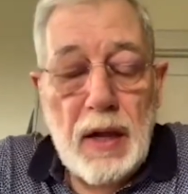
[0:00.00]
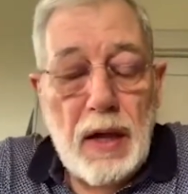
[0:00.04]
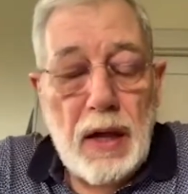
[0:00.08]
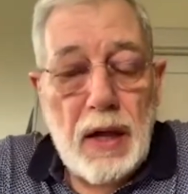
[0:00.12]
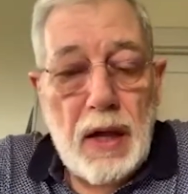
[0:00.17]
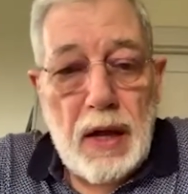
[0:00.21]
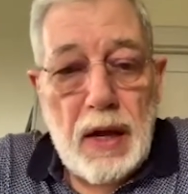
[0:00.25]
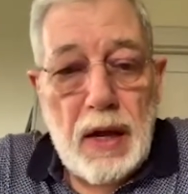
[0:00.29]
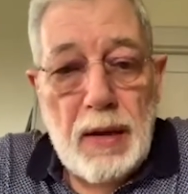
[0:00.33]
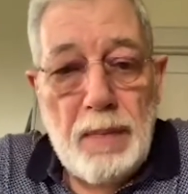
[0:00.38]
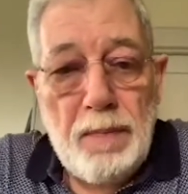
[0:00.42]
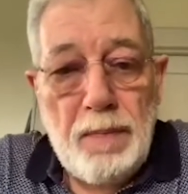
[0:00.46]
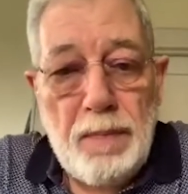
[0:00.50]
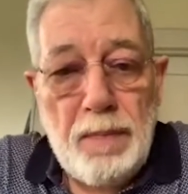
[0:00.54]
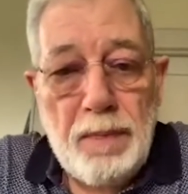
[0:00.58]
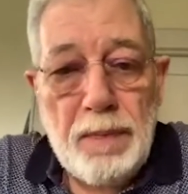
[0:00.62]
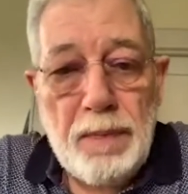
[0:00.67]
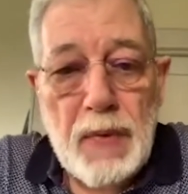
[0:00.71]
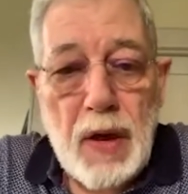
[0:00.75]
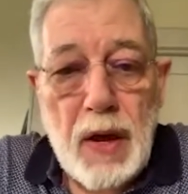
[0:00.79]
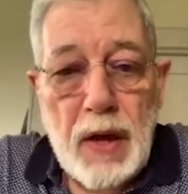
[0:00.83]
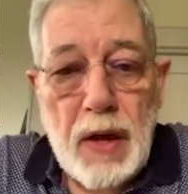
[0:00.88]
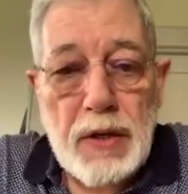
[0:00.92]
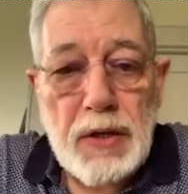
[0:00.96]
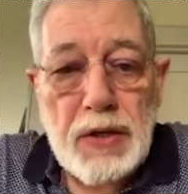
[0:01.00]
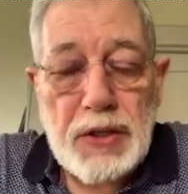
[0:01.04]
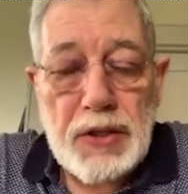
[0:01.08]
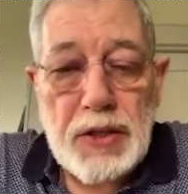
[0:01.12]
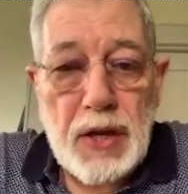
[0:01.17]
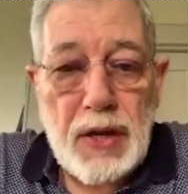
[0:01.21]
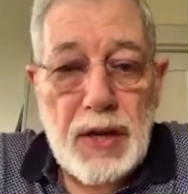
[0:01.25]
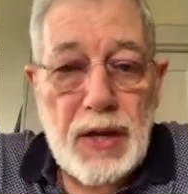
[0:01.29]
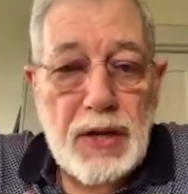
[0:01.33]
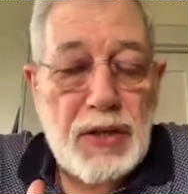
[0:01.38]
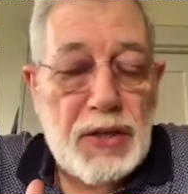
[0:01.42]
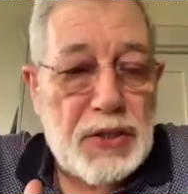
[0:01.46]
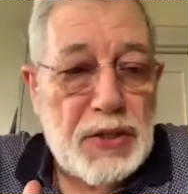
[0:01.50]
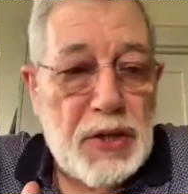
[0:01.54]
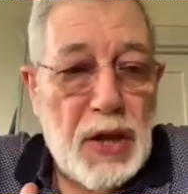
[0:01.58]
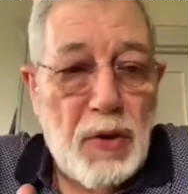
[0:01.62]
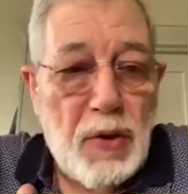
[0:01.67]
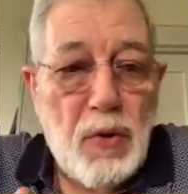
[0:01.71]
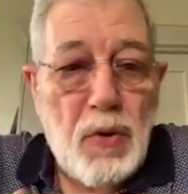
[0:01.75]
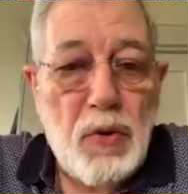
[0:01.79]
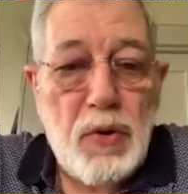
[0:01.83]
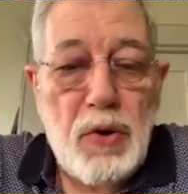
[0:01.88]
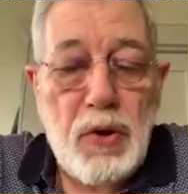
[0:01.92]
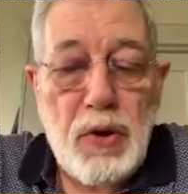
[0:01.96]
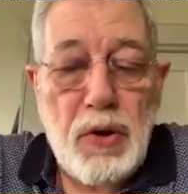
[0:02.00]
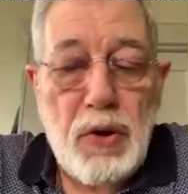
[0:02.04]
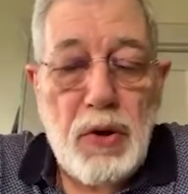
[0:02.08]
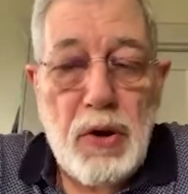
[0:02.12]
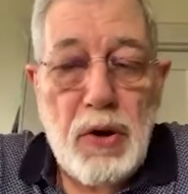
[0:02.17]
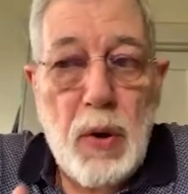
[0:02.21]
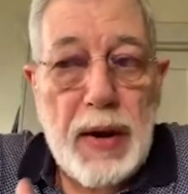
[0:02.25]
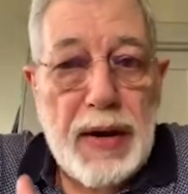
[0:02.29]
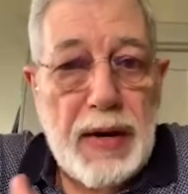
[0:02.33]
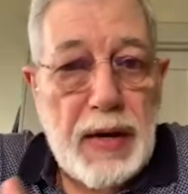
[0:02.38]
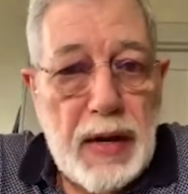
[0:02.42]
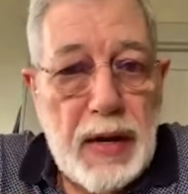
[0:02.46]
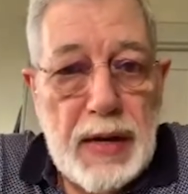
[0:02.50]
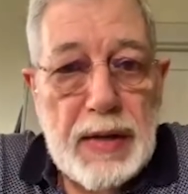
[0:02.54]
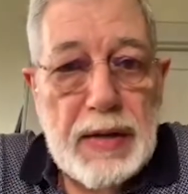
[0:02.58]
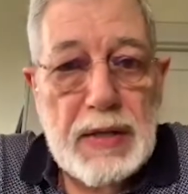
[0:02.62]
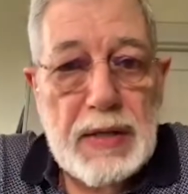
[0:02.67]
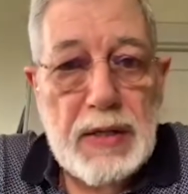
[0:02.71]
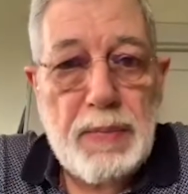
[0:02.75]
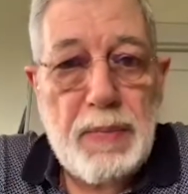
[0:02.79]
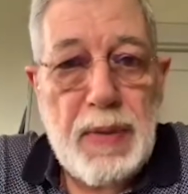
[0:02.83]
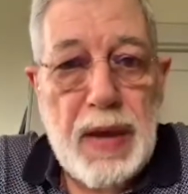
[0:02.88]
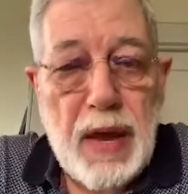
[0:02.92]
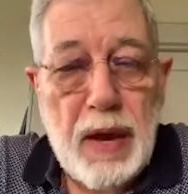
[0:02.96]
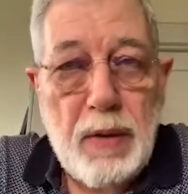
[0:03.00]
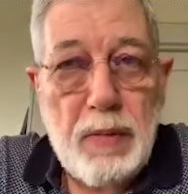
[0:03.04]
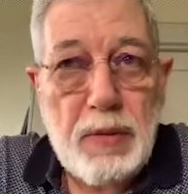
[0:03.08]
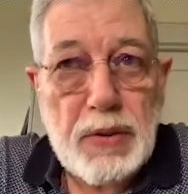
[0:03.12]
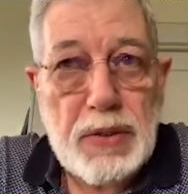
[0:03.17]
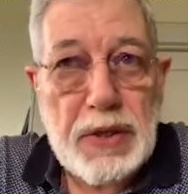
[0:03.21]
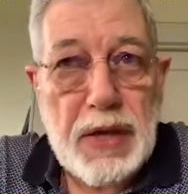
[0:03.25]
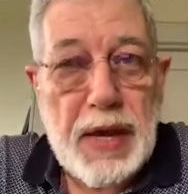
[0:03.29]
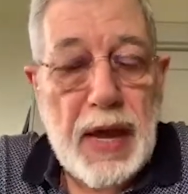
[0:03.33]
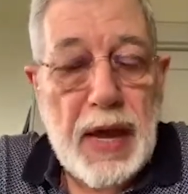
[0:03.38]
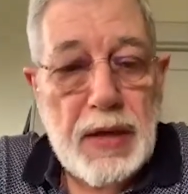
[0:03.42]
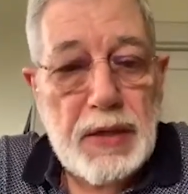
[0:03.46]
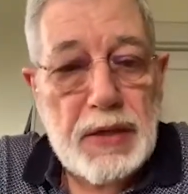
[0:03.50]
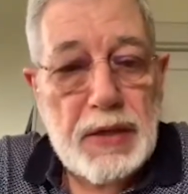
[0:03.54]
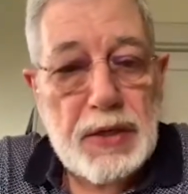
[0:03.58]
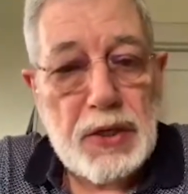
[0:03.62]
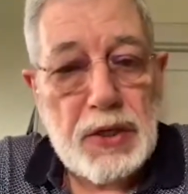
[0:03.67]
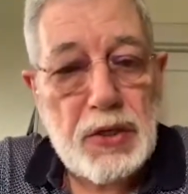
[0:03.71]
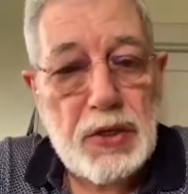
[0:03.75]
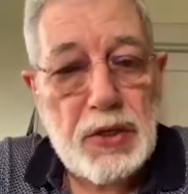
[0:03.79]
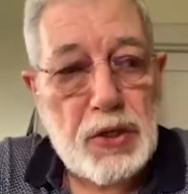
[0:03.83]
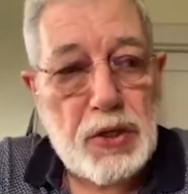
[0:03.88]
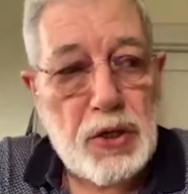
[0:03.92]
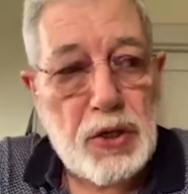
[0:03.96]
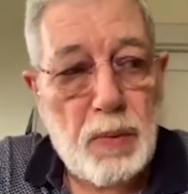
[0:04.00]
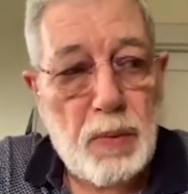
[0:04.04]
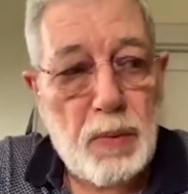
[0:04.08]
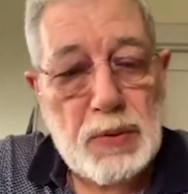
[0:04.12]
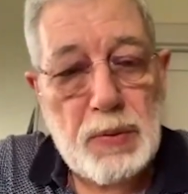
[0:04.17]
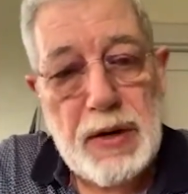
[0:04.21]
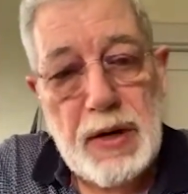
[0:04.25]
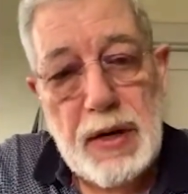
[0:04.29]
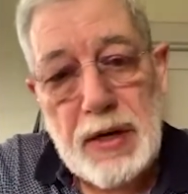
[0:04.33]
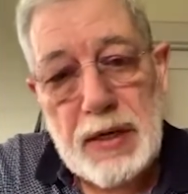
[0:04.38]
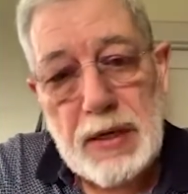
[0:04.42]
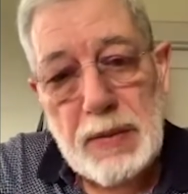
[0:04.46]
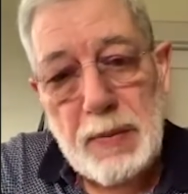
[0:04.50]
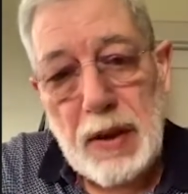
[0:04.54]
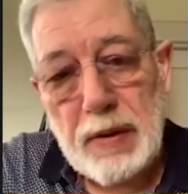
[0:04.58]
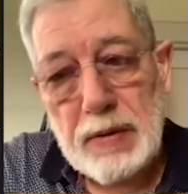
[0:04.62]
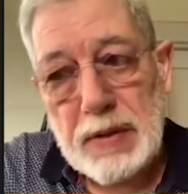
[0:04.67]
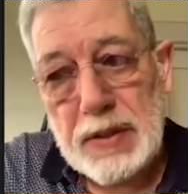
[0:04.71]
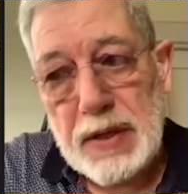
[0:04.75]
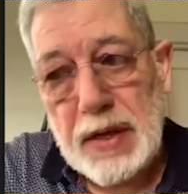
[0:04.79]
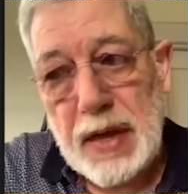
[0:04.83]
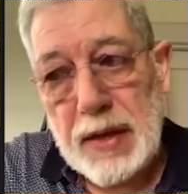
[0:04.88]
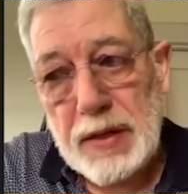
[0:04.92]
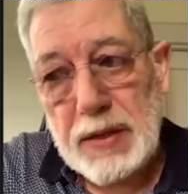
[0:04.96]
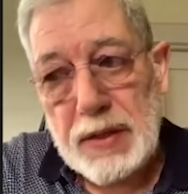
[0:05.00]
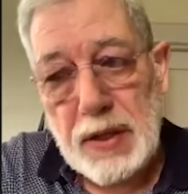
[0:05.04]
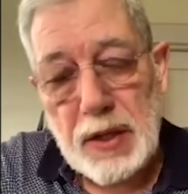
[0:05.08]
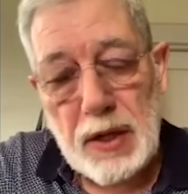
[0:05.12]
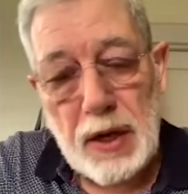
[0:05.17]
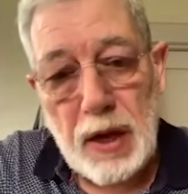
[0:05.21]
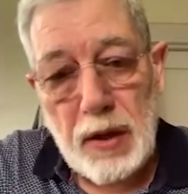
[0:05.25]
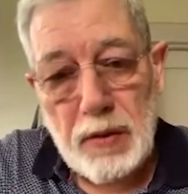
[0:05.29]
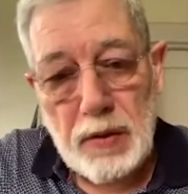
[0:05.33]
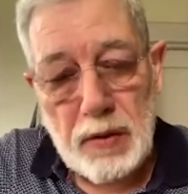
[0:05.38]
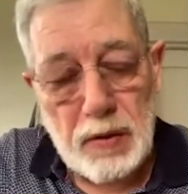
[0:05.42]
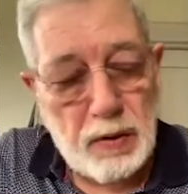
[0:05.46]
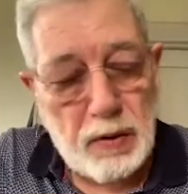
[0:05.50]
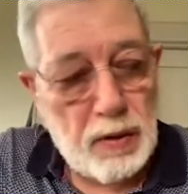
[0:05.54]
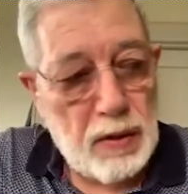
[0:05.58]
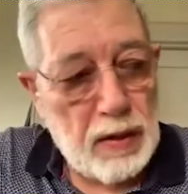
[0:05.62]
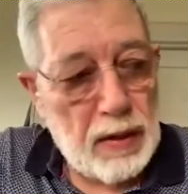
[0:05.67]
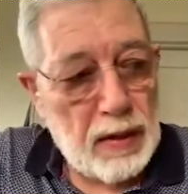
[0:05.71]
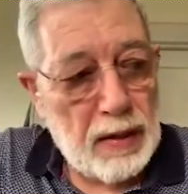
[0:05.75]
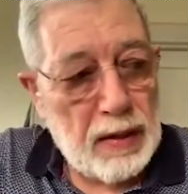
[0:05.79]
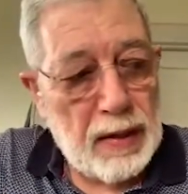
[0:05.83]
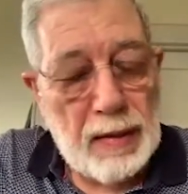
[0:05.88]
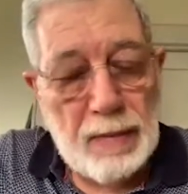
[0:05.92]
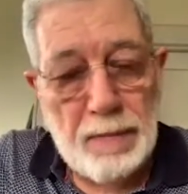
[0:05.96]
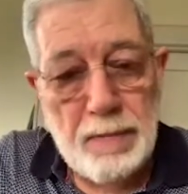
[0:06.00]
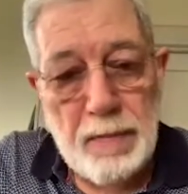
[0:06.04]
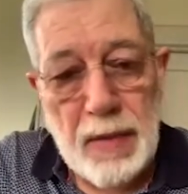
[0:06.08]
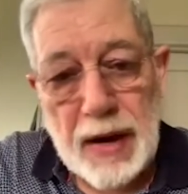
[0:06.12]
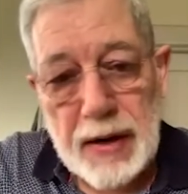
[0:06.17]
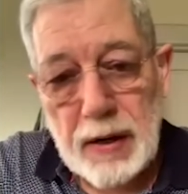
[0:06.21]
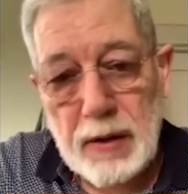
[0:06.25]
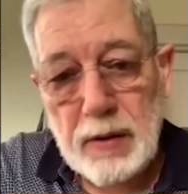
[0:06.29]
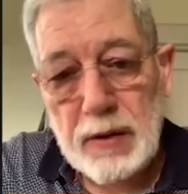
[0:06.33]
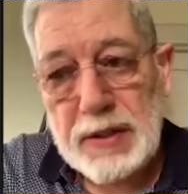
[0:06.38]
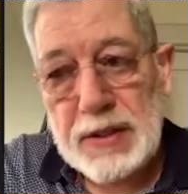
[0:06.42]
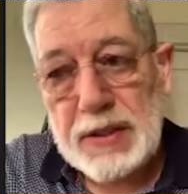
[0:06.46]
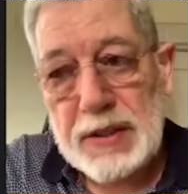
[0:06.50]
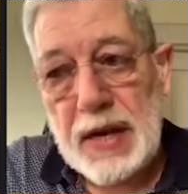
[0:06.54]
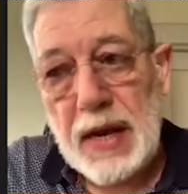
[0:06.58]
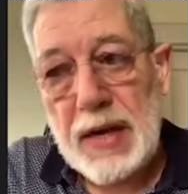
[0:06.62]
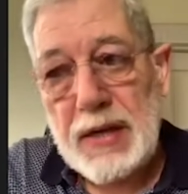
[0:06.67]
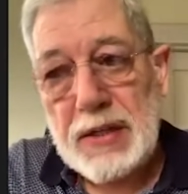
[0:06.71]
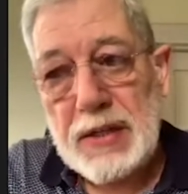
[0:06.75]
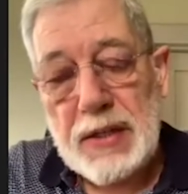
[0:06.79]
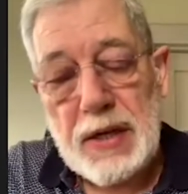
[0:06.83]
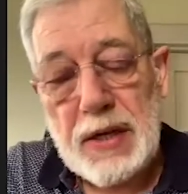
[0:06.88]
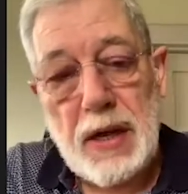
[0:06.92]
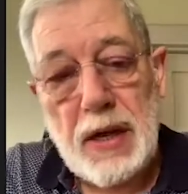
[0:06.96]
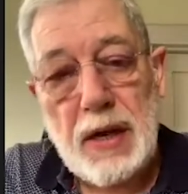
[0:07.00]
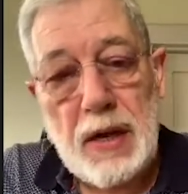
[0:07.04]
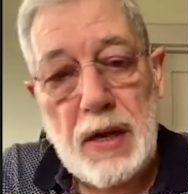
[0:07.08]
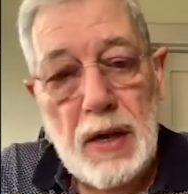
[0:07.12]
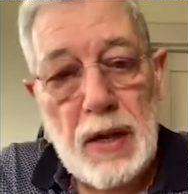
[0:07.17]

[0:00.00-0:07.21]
And so, you know, we need to be able to get to shops. We need to be able to get to the local medical center.